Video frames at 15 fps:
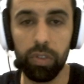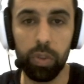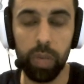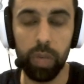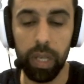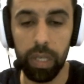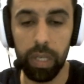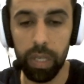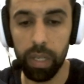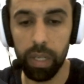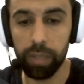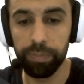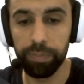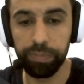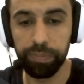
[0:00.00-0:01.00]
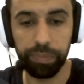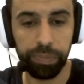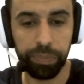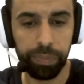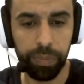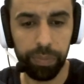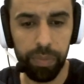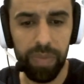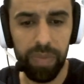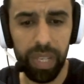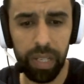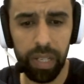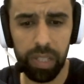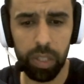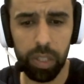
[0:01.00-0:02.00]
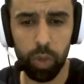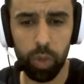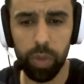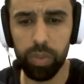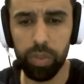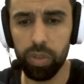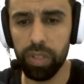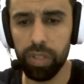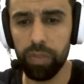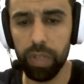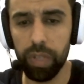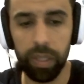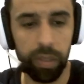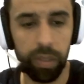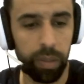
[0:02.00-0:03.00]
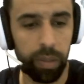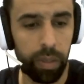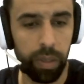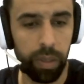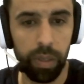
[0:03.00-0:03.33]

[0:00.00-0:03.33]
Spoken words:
give you a let's encrypt certificate.